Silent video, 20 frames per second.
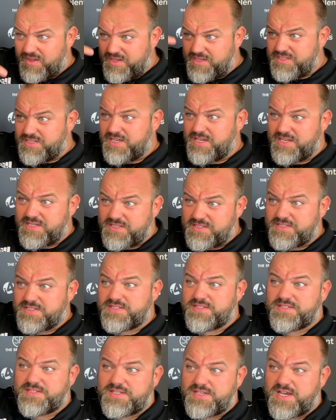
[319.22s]
is
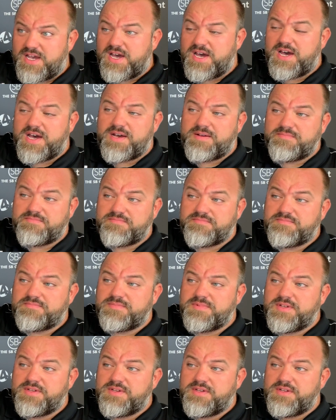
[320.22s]
his um,
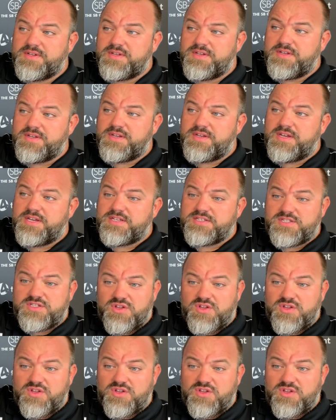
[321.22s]
his